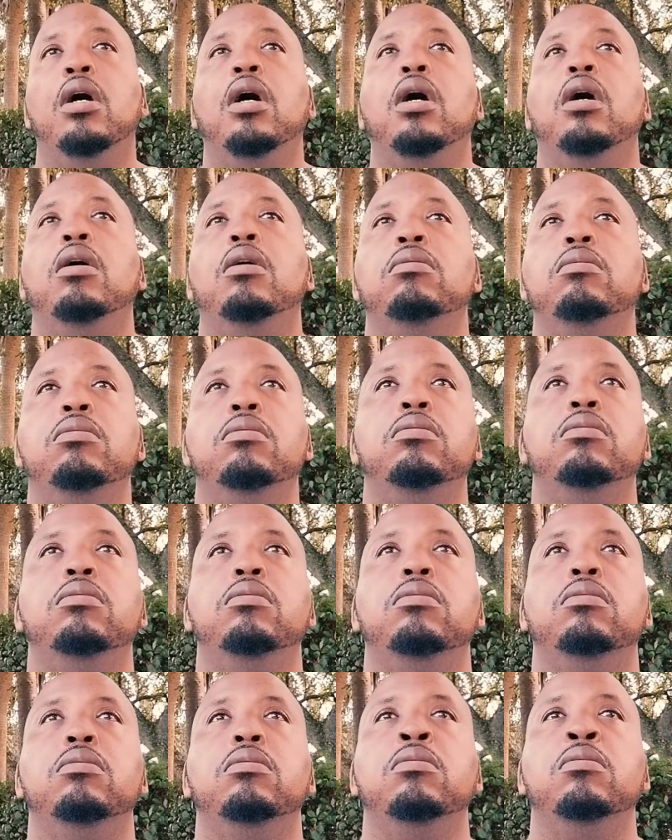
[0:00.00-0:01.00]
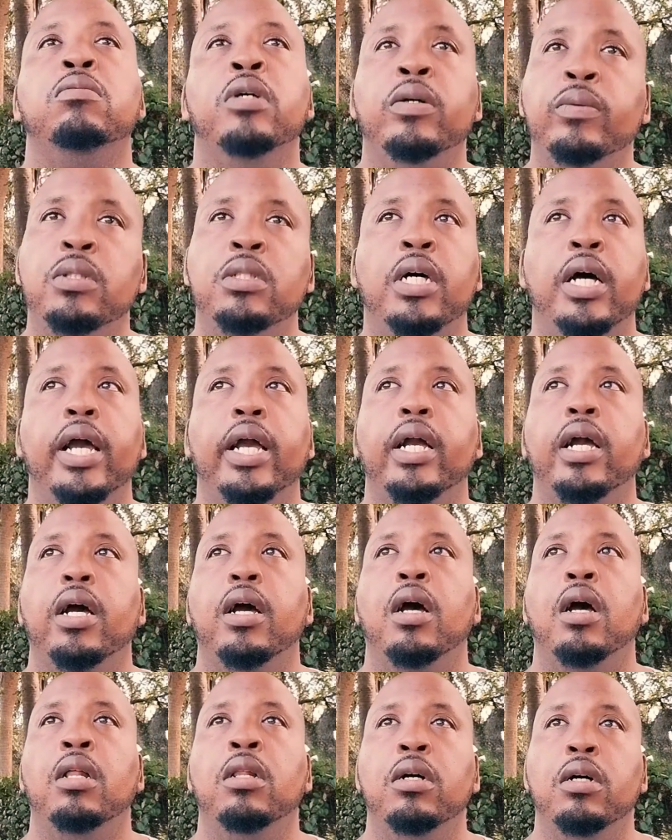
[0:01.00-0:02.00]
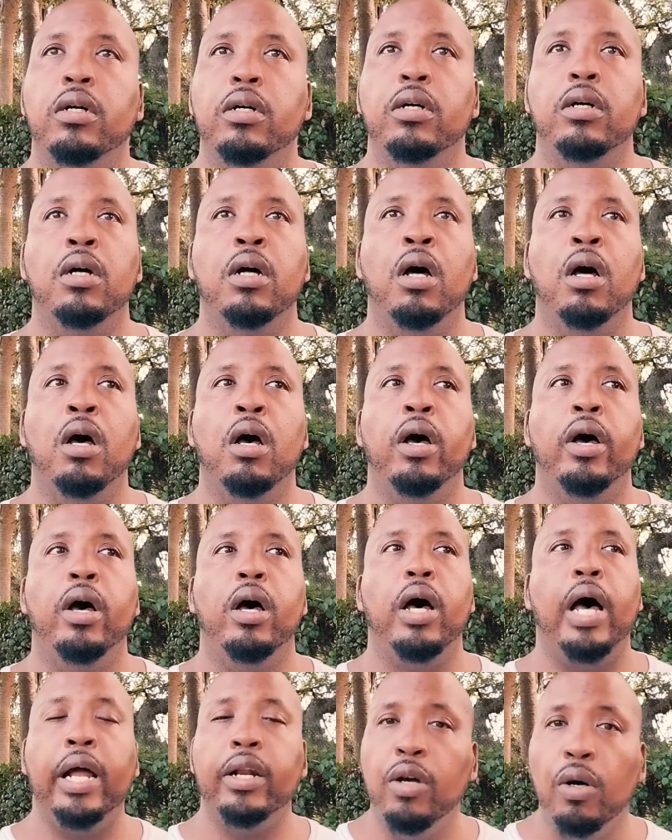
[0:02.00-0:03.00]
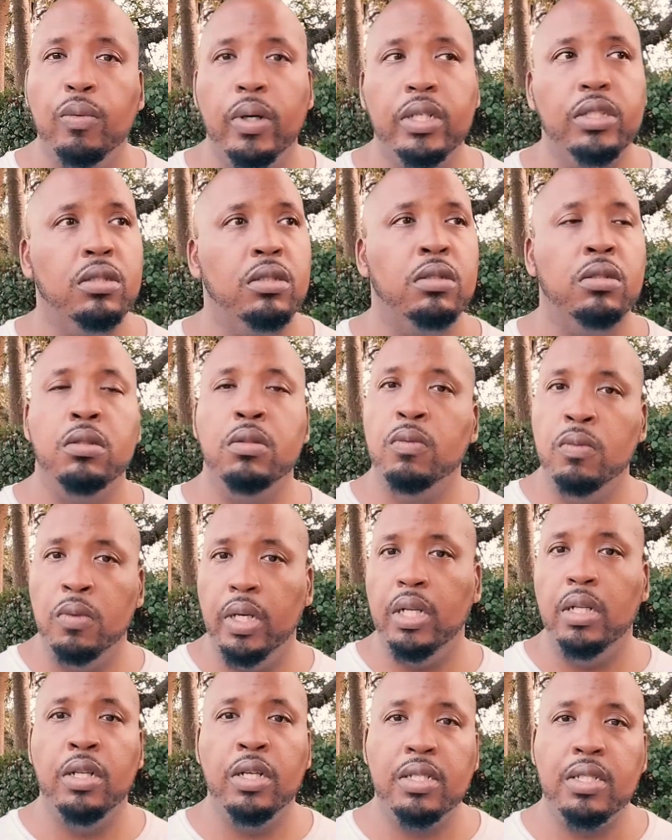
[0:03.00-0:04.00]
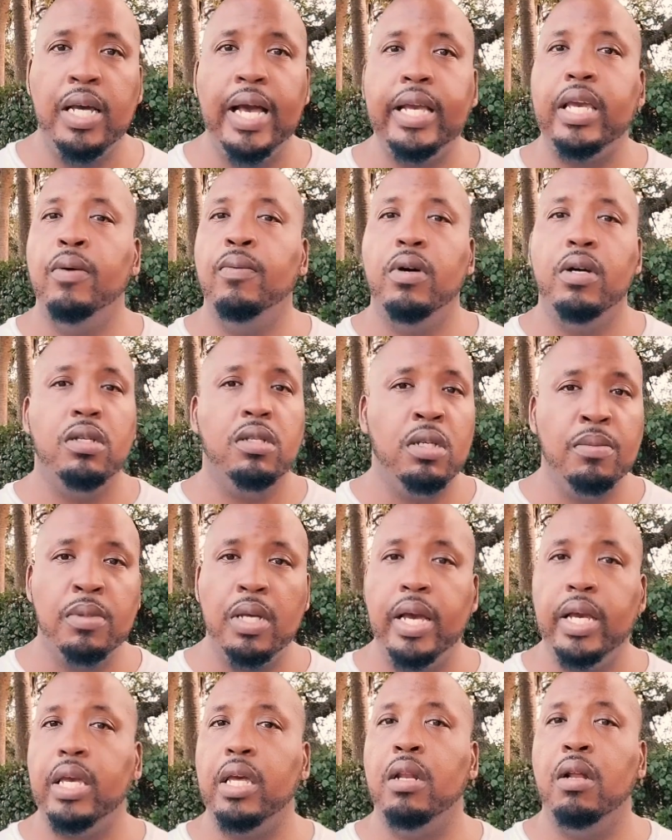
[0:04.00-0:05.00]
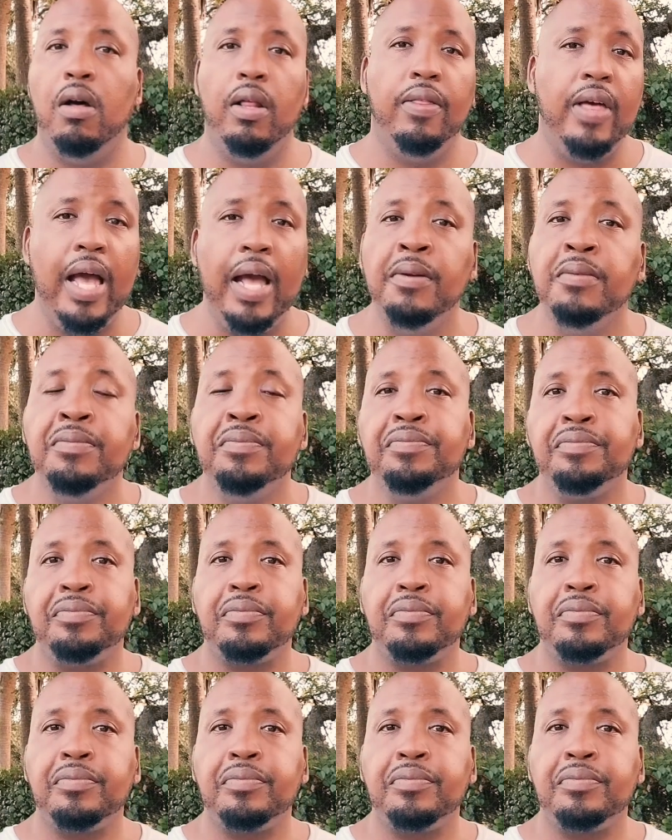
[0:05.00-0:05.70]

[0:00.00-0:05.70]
Uh, Will was like, look, I know what, what it looks like and what it seems like and all that.